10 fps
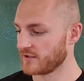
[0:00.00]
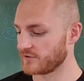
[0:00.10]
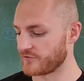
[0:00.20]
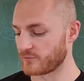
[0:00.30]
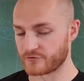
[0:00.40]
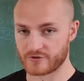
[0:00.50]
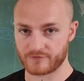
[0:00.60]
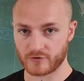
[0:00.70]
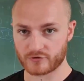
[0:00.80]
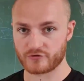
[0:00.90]
because there wasn't
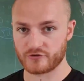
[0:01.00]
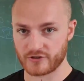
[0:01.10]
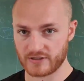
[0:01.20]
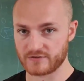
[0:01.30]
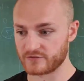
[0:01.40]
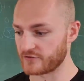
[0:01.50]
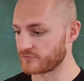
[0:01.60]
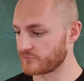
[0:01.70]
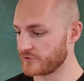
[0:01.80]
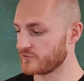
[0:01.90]
enough oxygen getting to
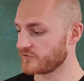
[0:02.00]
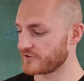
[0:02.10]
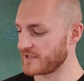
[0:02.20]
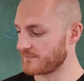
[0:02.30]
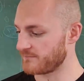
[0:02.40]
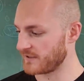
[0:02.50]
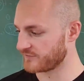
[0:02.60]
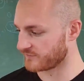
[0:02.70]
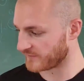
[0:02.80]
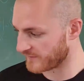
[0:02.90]
the roots, and that
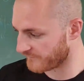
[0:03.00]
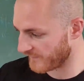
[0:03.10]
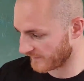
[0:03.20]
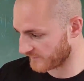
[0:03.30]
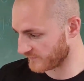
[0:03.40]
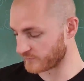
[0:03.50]
massively affected,